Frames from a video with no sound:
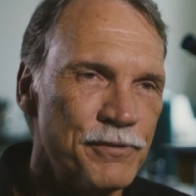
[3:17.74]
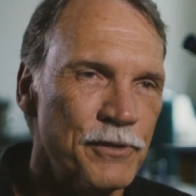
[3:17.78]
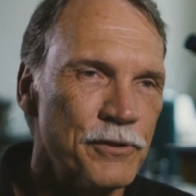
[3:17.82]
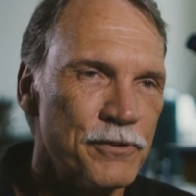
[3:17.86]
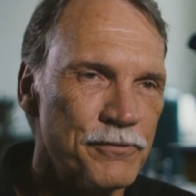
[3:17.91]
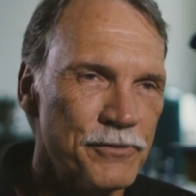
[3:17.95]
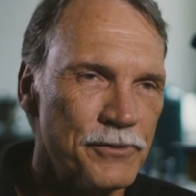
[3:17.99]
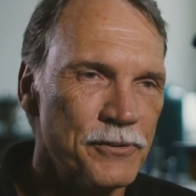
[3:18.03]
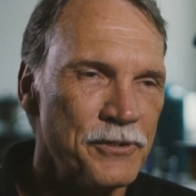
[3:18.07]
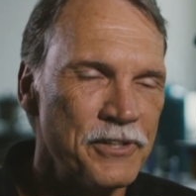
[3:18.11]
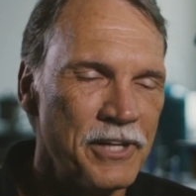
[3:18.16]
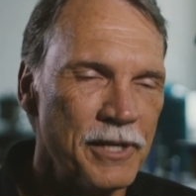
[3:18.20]

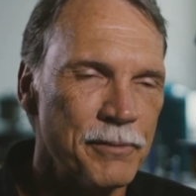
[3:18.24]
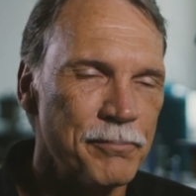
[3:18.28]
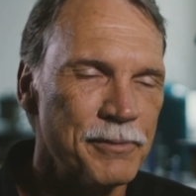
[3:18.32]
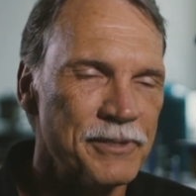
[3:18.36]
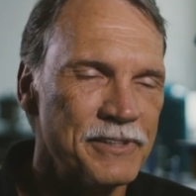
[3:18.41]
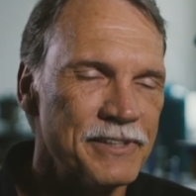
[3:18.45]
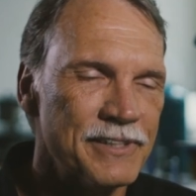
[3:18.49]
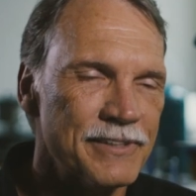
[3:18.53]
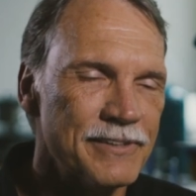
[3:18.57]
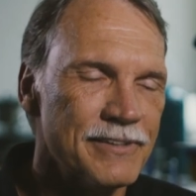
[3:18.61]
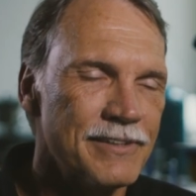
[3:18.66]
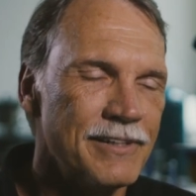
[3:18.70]
photovoltaic
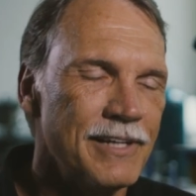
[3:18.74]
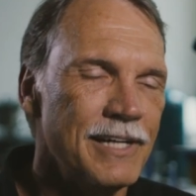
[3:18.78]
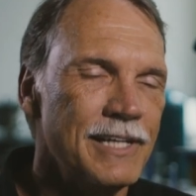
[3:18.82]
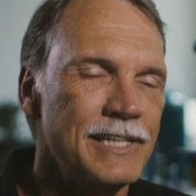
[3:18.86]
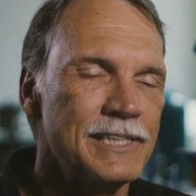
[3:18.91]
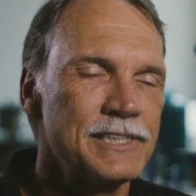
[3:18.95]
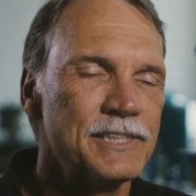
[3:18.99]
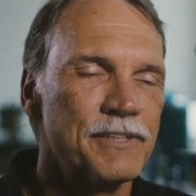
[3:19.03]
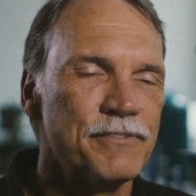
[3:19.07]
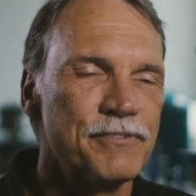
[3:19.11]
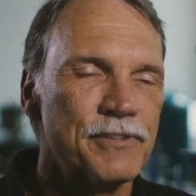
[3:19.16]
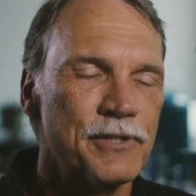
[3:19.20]
material, and
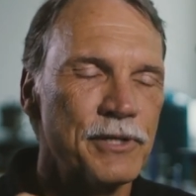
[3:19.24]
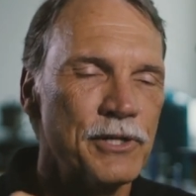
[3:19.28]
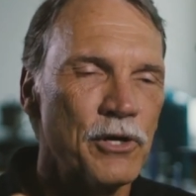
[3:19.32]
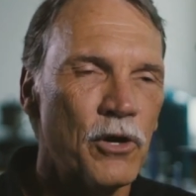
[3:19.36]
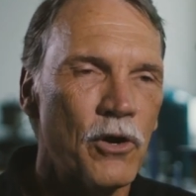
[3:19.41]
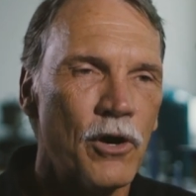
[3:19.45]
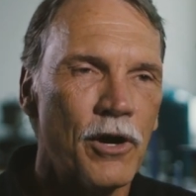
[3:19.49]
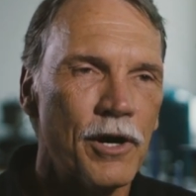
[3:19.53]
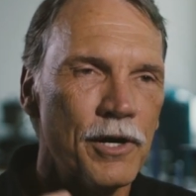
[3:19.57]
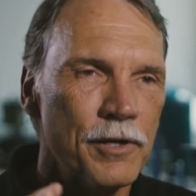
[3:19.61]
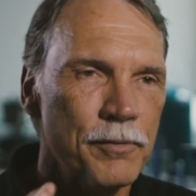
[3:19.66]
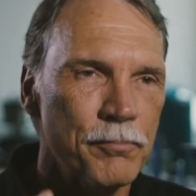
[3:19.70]
it's a very
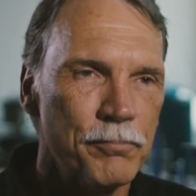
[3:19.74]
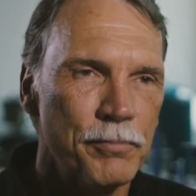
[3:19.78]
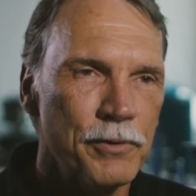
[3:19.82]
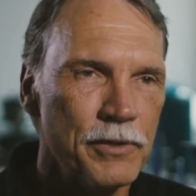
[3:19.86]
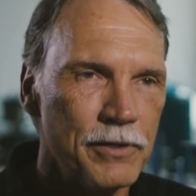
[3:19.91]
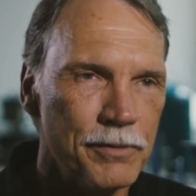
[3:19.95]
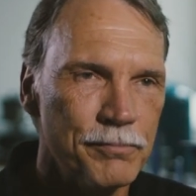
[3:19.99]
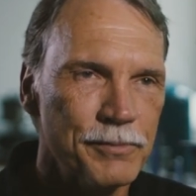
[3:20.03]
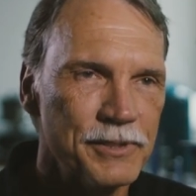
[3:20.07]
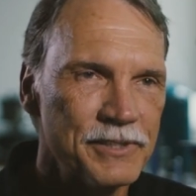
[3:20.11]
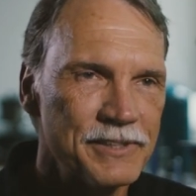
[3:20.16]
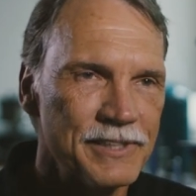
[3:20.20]
hard and
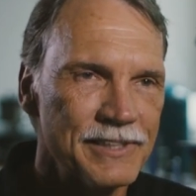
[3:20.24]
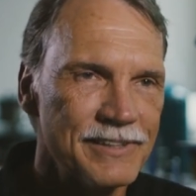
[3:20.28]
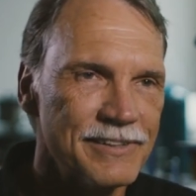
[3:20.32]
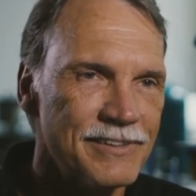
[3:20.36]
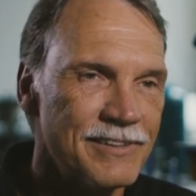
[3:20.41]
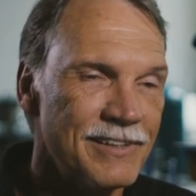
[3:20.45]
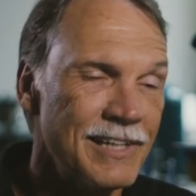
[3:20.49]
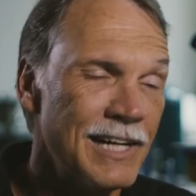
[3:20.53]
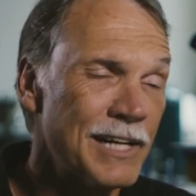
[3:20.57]
brittle material.